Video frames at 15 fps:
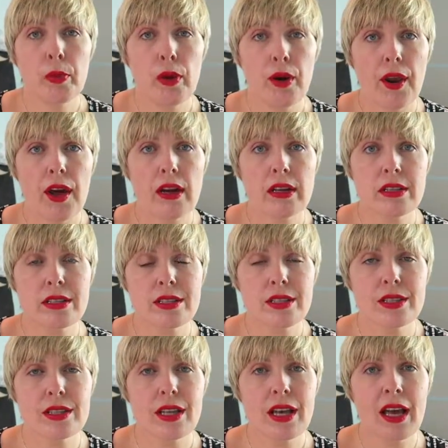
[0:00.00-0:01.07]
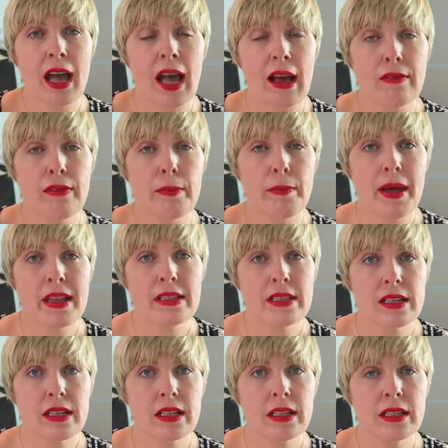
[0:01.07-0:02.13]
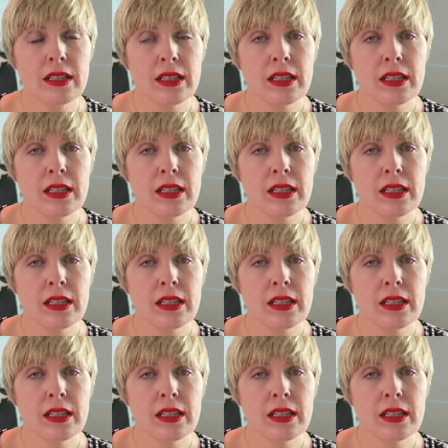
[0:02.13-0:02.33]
products have a better